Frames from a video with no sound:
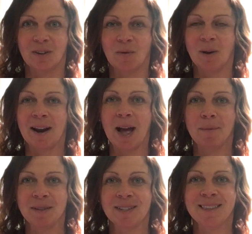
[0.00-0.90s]
what
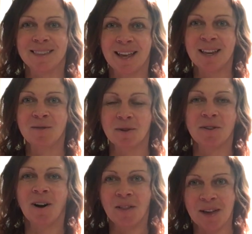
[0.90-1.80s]
happens. And then with
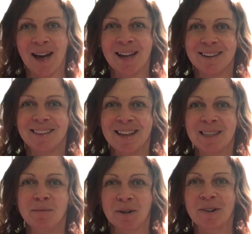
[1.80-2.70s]
all that, then
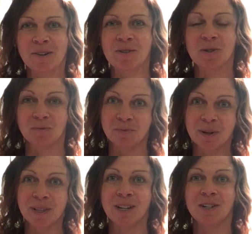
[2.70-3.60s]
the miracles
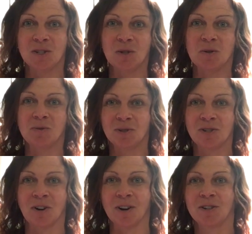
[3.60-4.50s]
really do
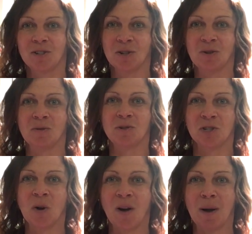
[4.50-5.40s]
start to
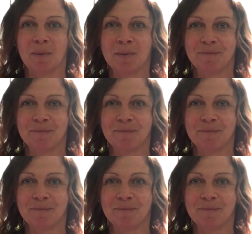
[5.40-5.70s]
show up.